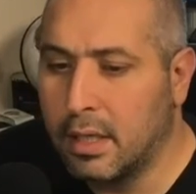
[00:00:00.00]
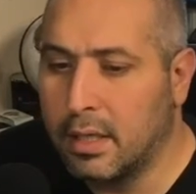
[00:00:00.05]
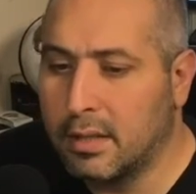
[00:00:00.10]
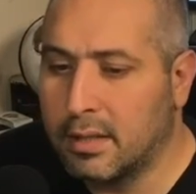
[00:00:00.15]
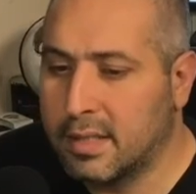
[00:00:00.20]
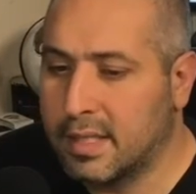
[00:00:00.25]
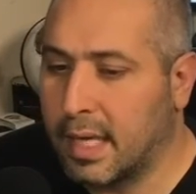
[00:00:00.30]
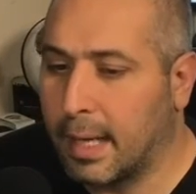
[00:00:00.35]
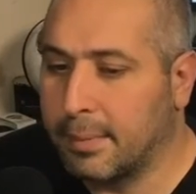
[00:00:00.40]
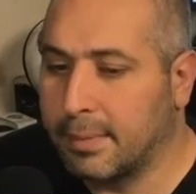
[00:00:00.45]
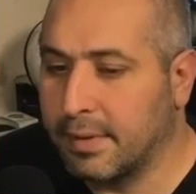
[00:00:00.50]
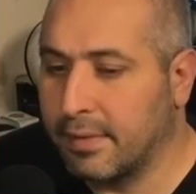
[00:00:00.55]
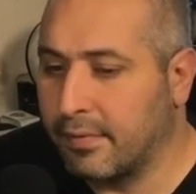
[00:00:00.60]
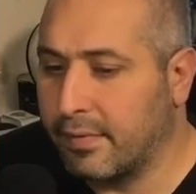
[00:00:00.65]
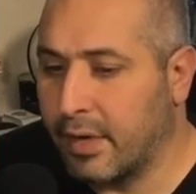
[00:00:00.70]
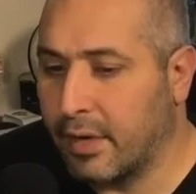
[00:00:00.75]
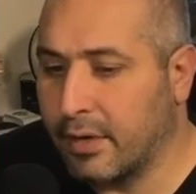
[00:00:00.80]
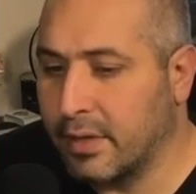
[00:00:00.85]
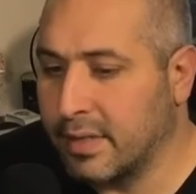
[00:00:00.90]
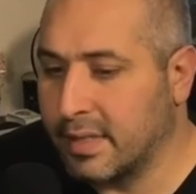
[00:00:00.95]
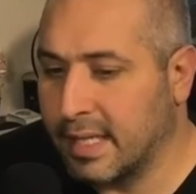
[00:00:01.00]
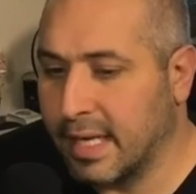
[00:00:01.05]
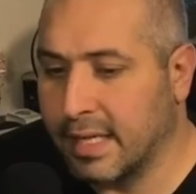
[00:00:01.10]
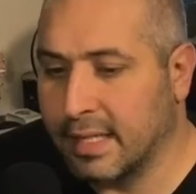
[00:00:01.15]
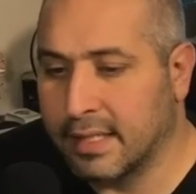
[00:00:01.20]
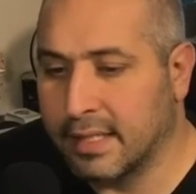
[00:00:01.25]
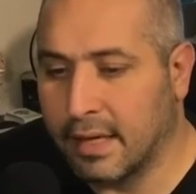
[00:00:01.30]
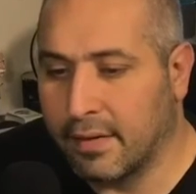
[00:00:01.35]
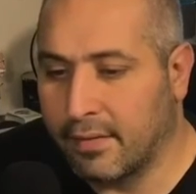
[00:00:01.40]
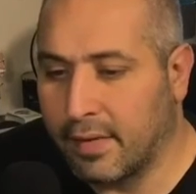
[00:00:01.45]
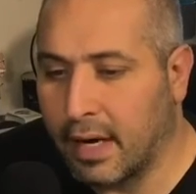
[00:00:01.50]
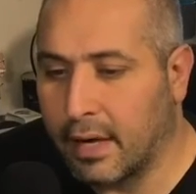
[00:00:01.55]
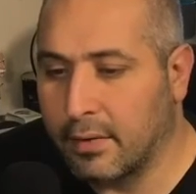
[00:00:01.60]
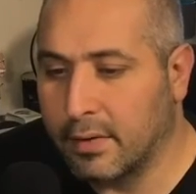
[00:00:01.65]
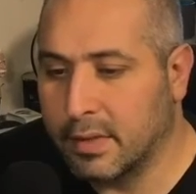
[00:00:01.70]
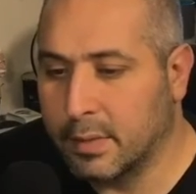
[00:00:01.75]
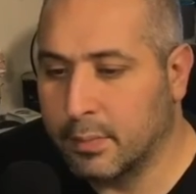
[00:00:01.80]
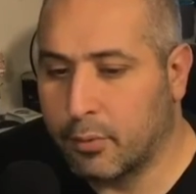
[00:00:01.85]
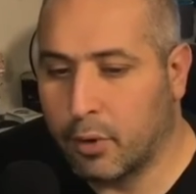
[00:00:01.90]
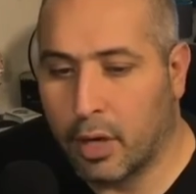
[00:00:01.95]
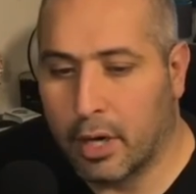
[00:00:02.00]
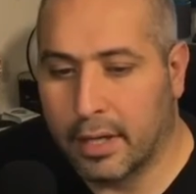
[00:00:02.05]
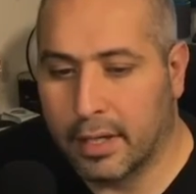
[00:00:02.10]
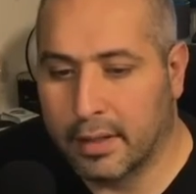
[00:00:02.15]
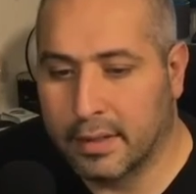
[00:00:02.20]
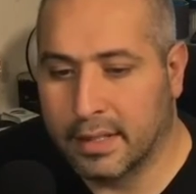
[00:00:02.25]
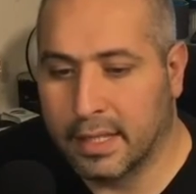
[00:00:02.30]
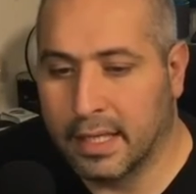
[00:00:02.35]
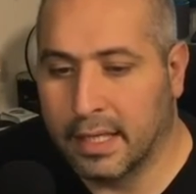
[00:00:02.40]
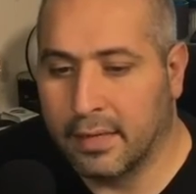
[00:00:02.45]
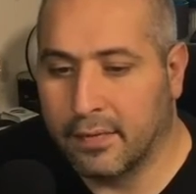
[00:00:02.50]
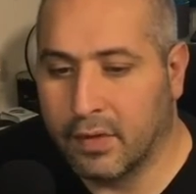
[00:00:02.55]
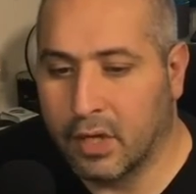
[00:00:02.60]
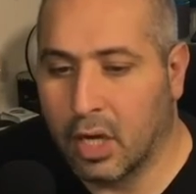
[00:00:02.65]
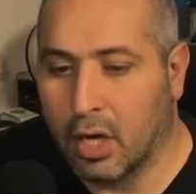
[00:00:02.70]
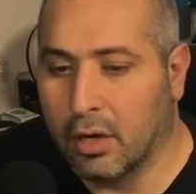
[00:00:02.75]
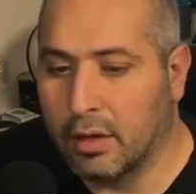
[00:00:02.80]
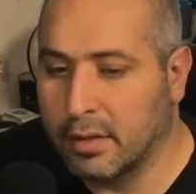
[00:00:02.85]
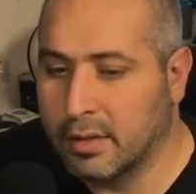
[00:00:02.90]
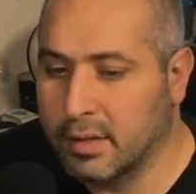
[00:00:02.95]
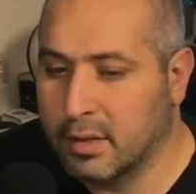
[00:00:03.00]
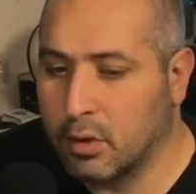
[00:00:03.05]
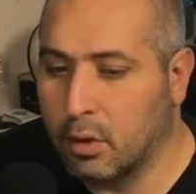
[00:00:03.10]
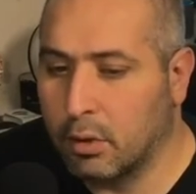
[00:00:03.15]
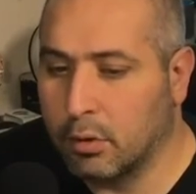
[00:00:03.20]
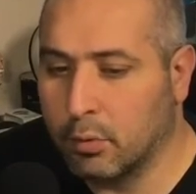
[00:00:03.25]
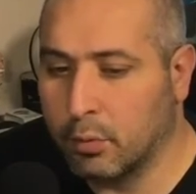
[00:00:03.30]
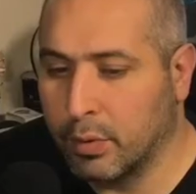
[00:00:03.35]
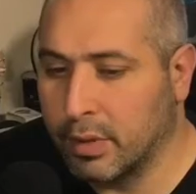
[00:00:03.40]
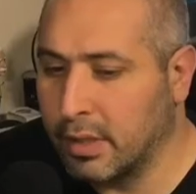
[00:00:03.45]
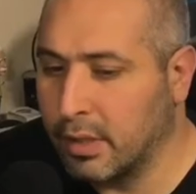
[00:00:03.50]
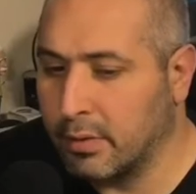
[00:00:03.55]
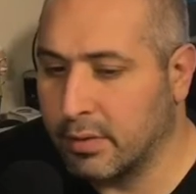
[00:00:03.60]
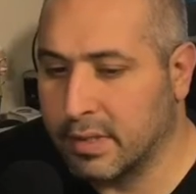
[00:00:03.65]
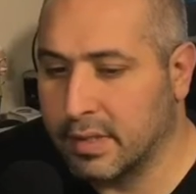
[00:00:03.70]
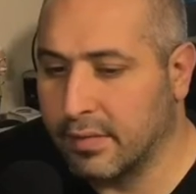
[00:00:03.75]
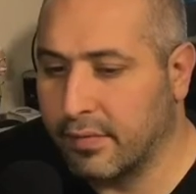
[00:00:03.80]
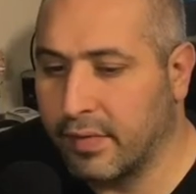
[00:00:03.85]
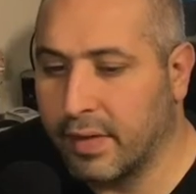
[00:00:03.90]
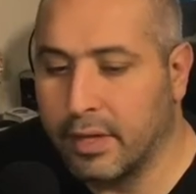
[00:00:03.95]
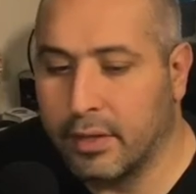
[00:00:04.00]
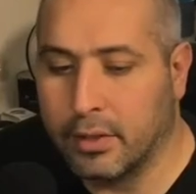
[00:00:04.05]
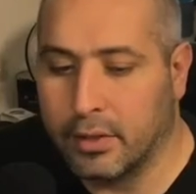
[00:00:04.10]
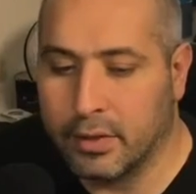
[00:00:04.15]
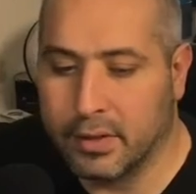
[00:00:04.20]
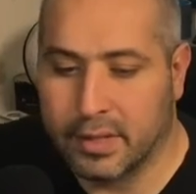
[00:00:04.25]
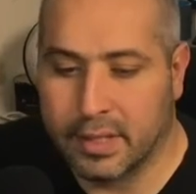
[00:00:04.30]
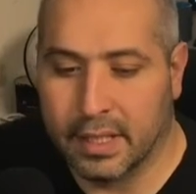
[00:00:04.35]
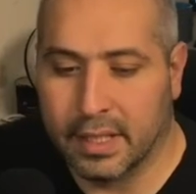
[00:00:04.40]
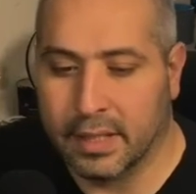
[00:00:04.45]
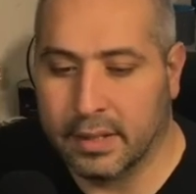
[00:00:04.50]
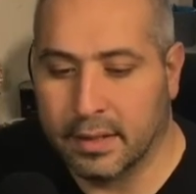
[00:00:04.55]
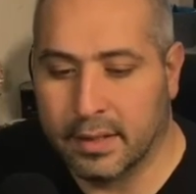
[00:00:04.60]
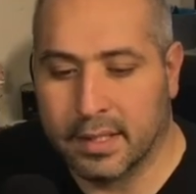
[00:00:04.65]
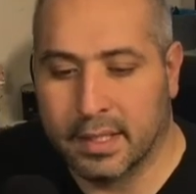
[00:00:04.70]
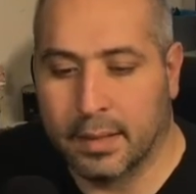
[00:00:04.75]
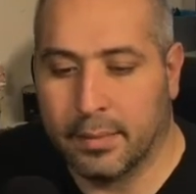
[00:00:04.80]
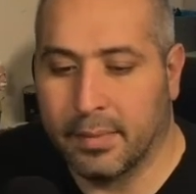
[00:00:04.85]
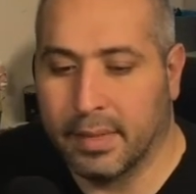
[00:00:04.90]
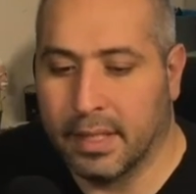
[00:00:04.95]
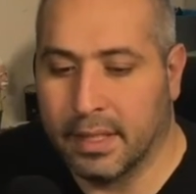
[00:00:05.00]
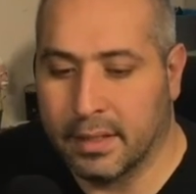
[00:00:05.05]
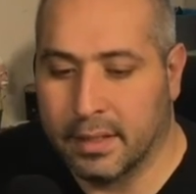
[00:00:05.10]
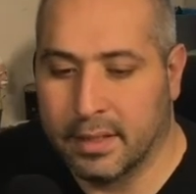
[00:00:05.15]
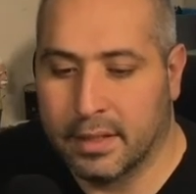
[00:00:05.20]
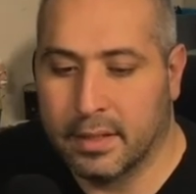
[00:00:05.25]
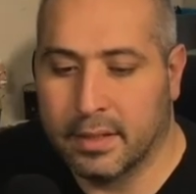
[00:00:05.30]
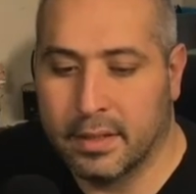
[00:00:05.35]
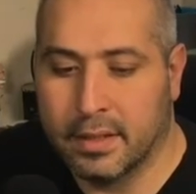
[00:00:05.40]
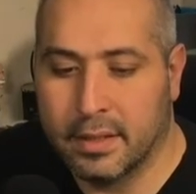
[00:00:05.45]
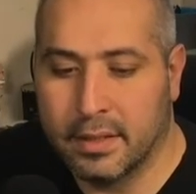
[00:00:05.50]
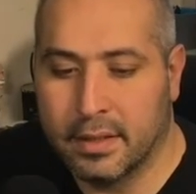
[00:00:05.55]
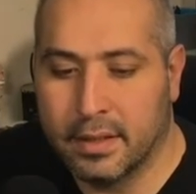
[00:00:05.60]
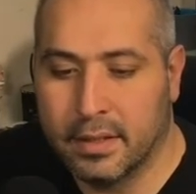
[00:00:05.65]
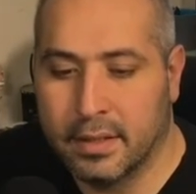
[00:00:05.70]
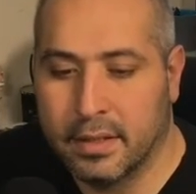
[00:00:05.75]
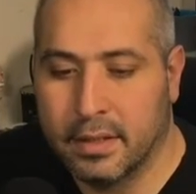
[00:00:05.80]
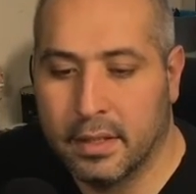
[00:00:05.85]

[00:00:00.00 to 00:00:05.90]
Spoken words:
stopped various antivirus products, and even uninstalled Windows Defenders in some instances.